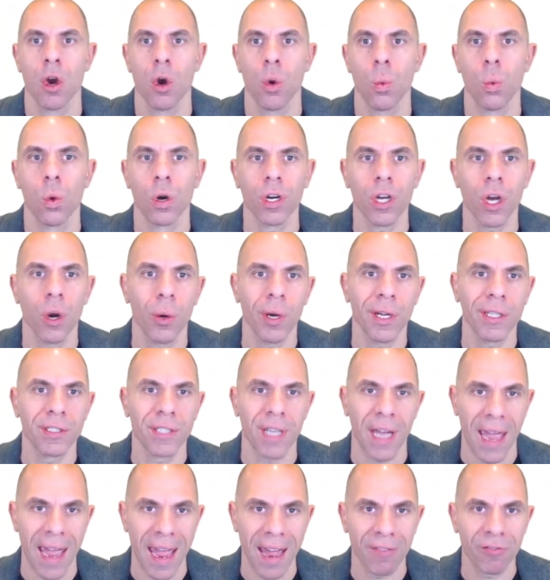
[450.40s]
We're going
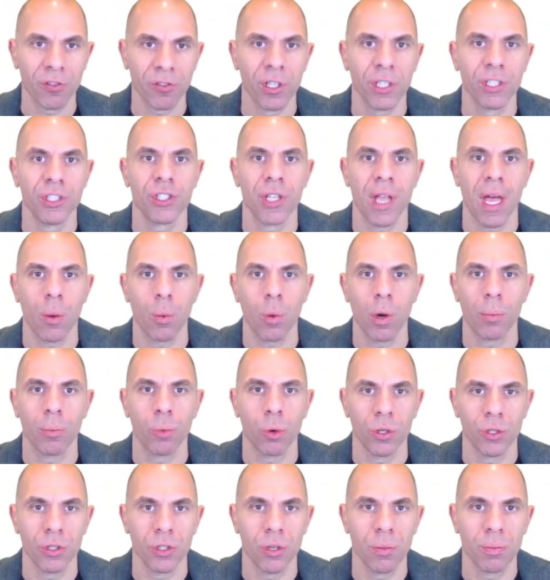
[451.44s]
to average that
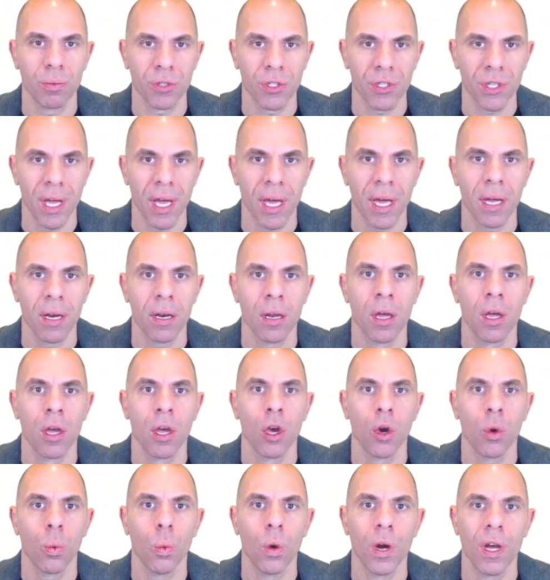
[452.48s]
1.2%
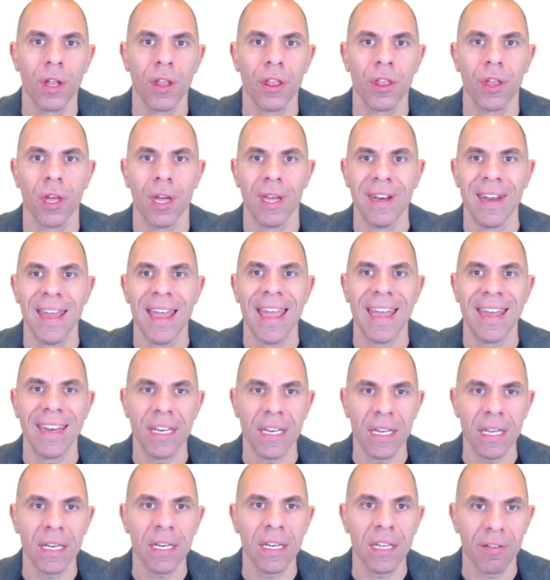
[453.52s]
with an
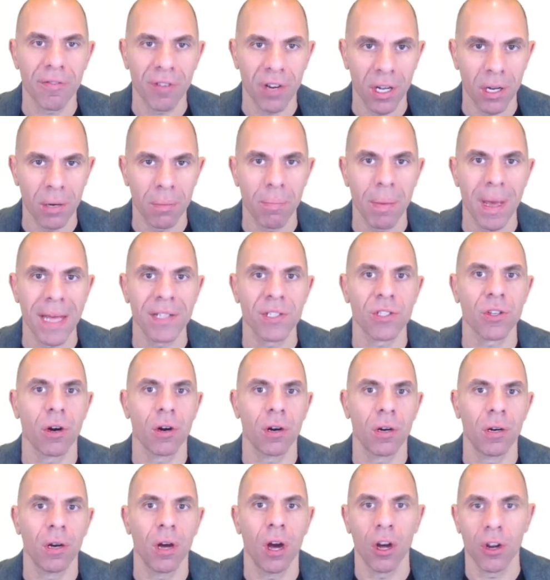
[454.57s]
ending dividend based
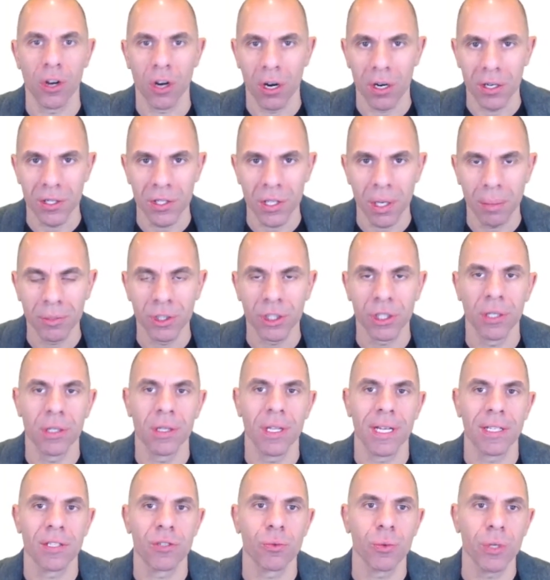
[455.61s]
on our assumption
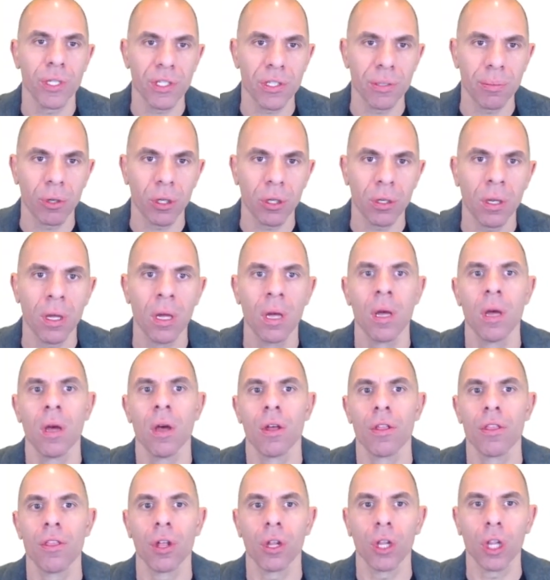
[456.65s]
that's reasonable.
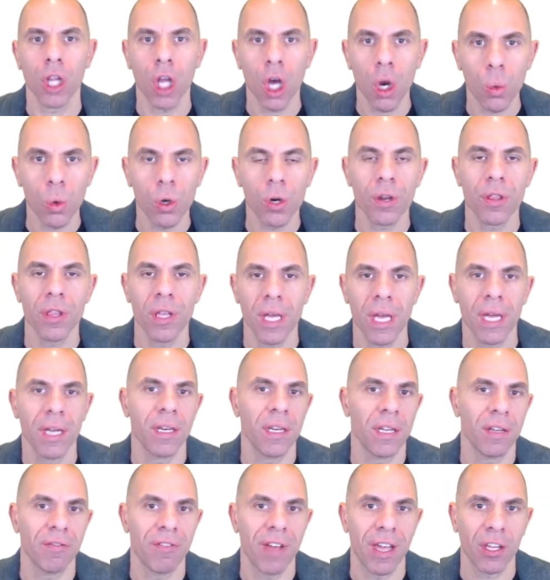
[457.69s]
The lower the
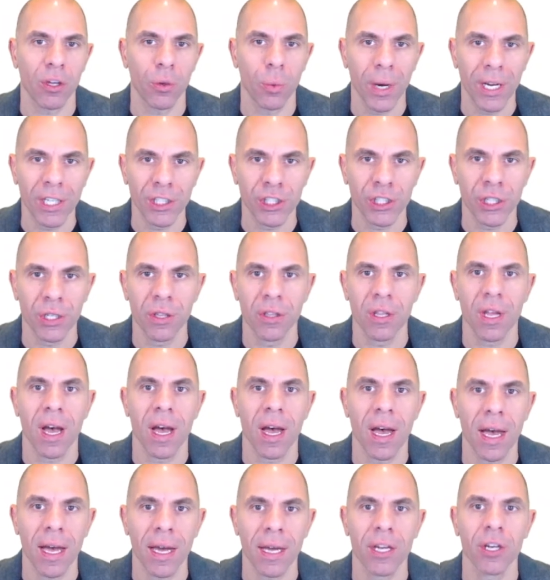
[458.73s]
ending valuation, the
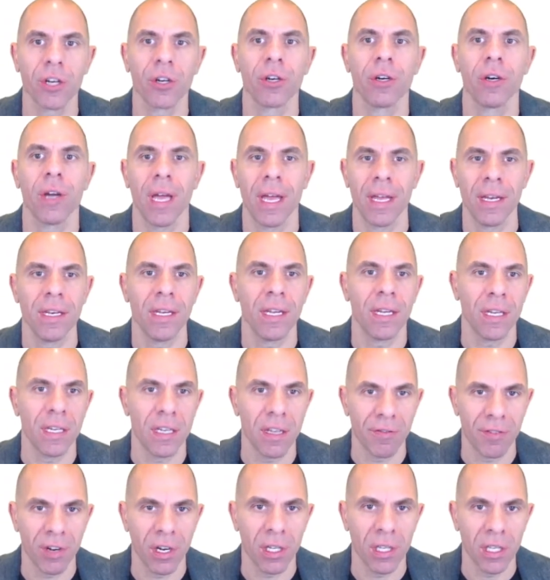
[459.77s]
higher ending
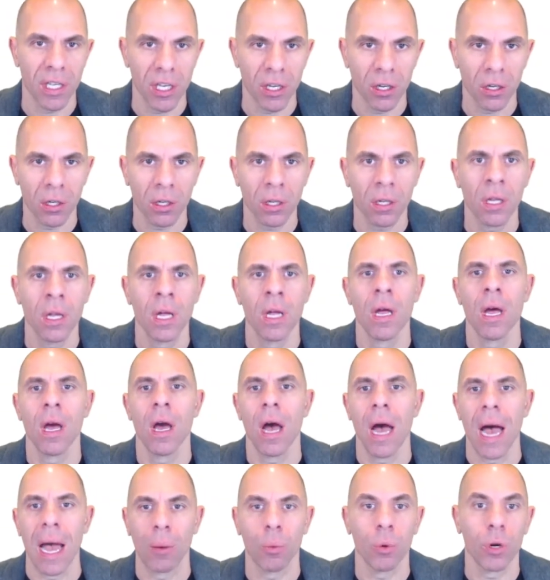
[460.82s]
dividend yield
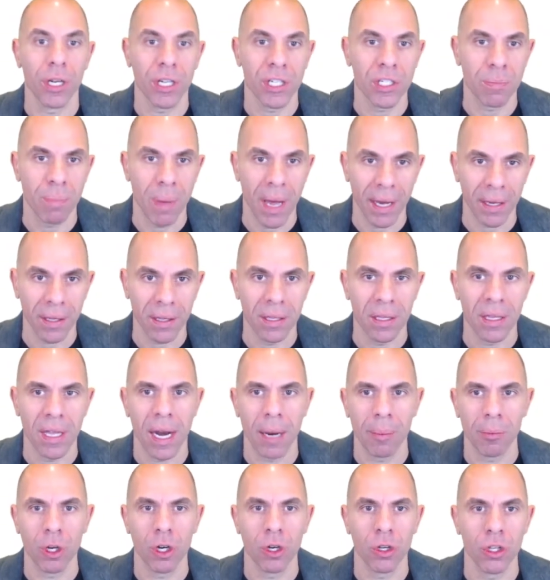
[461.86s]
I would expect and that
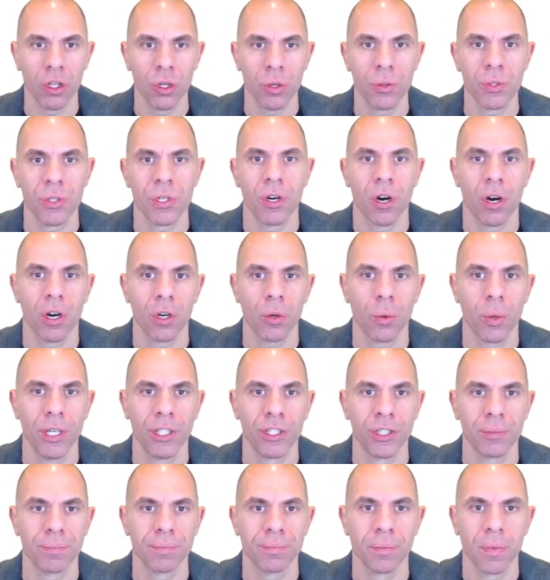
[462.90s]
I'm going to use in our
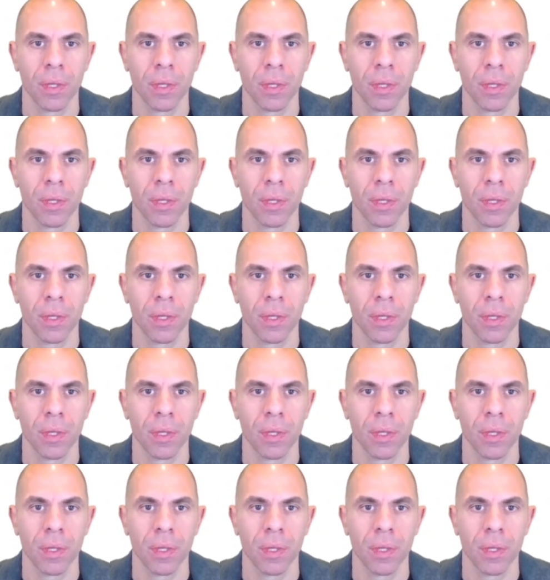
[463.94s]
equation.